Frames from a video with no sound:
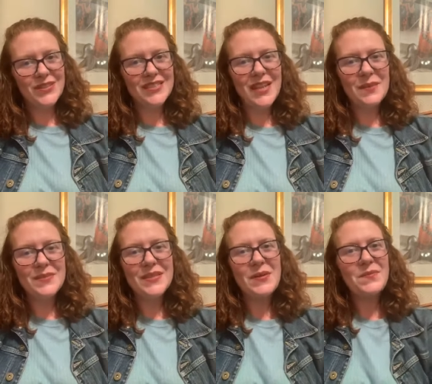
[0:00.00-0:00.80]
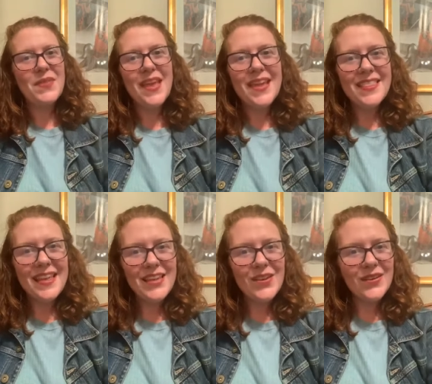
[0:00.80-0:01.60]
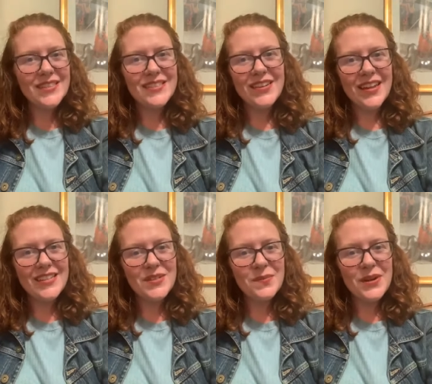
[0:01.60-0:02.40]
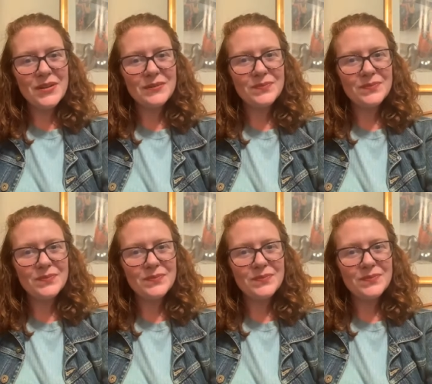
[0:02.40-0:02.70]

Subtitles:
step. So thank you. I'll see you guys tomorrow.